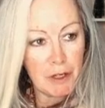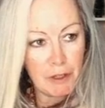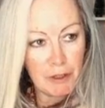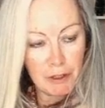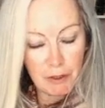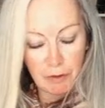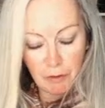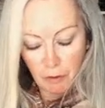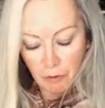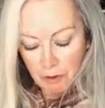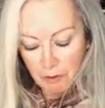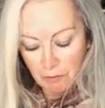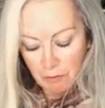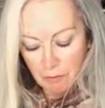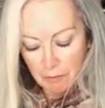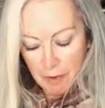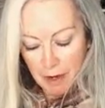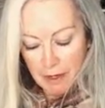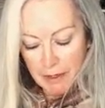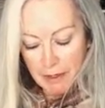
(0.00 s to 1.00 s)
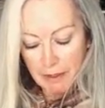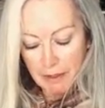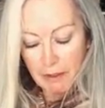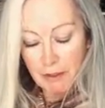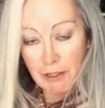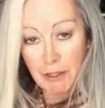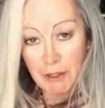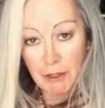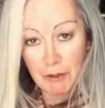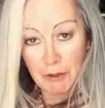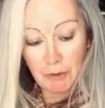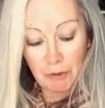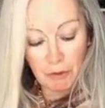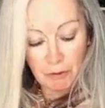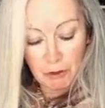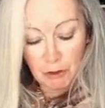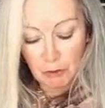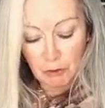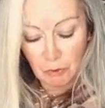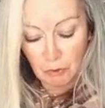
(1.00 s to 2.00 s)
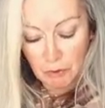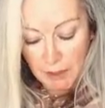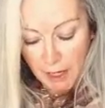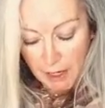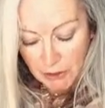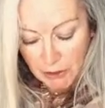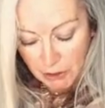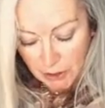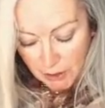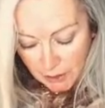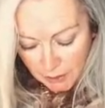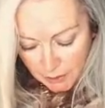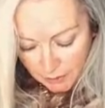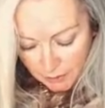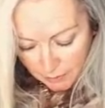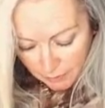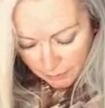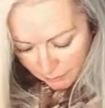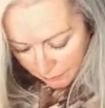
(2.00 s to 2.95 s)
glue on the remaining two short edges.